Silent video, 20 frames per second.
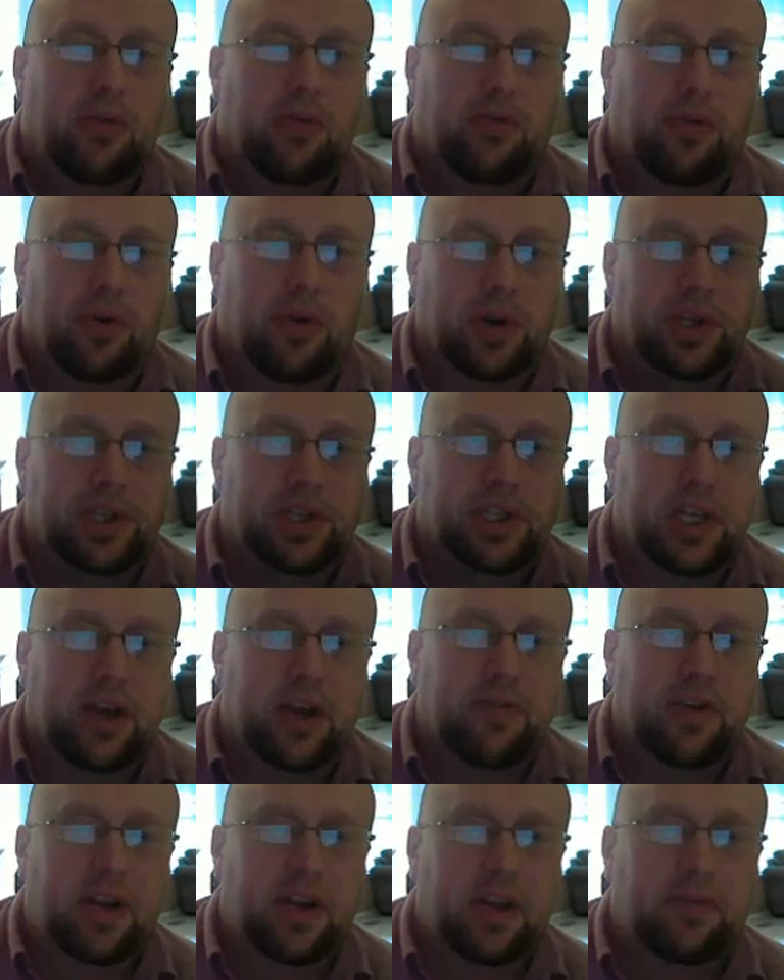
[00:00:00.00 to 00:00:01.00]
for
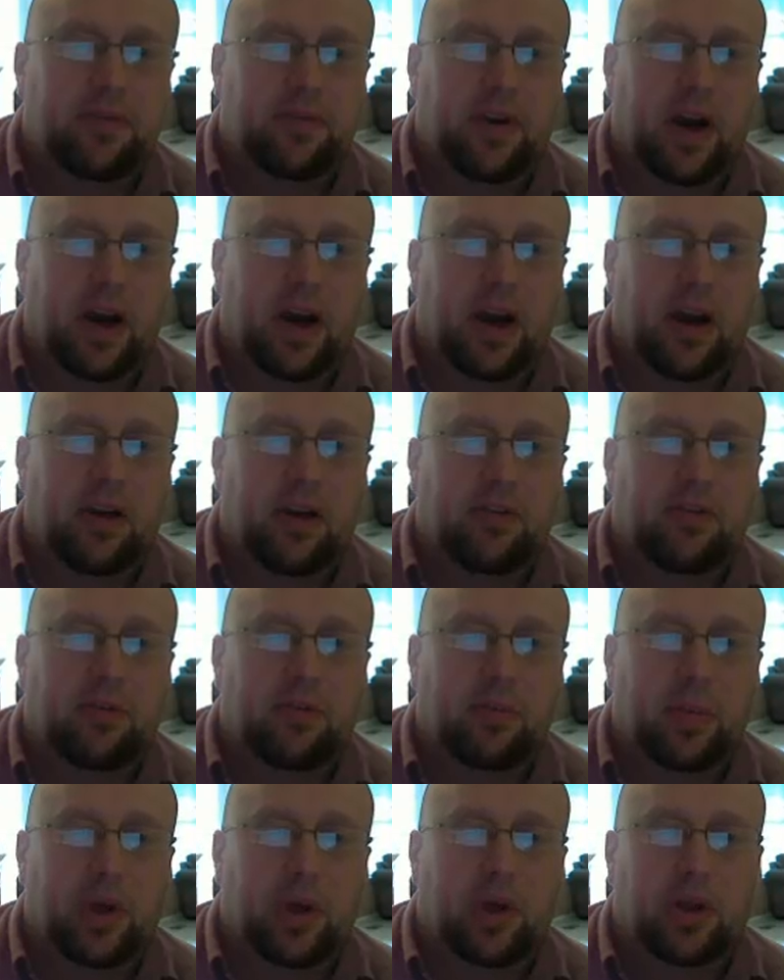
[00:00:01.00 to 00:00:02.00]
75
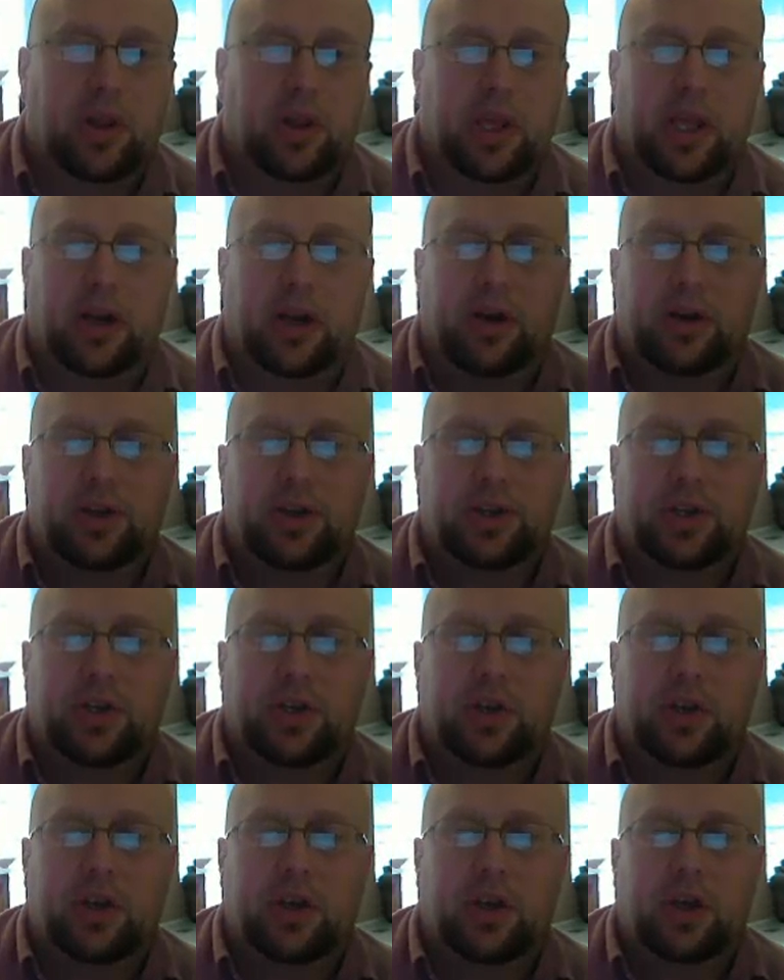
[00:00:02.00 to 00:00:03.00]

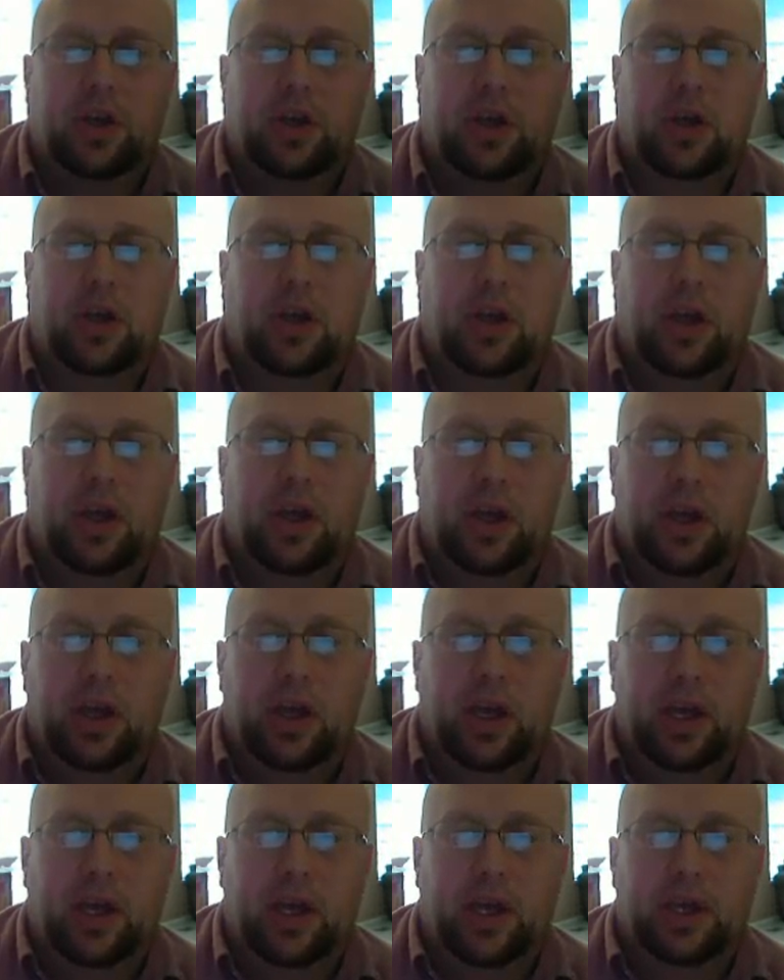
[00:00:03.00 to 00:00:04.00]
milliliters
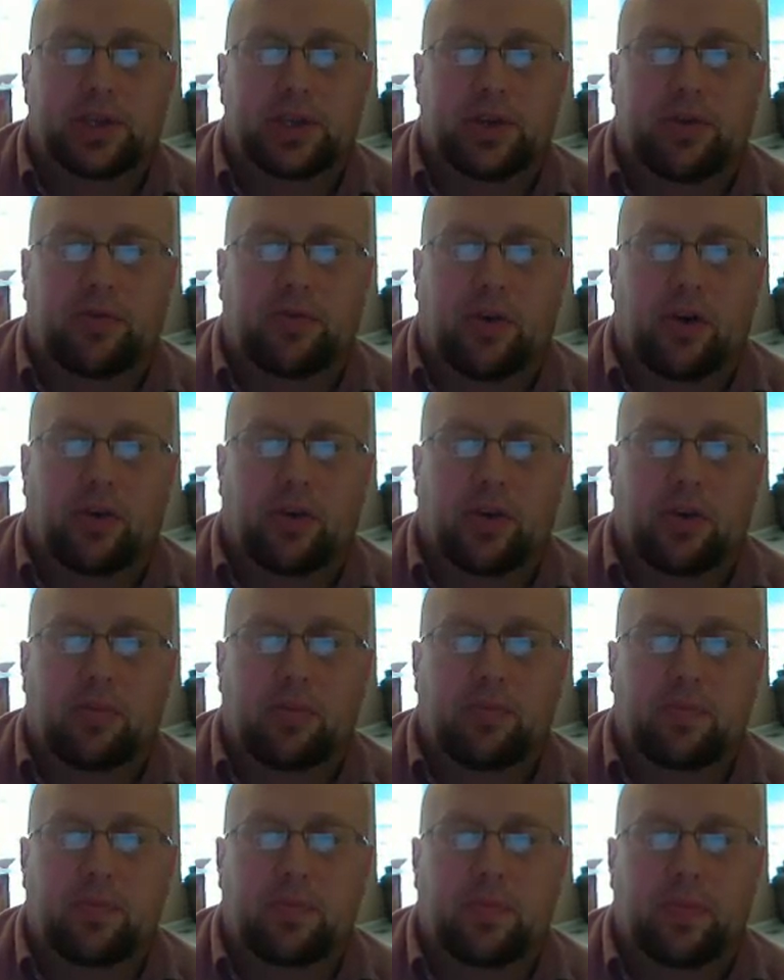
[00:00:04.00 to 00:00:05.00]
is our
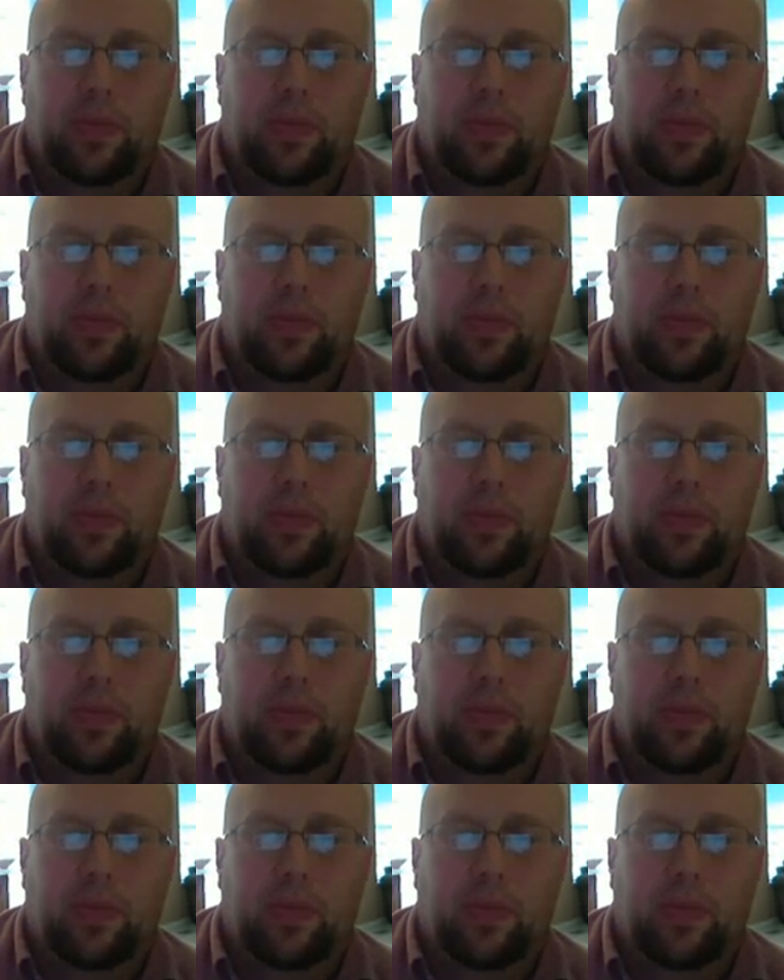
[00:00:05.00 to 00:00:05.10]
volume.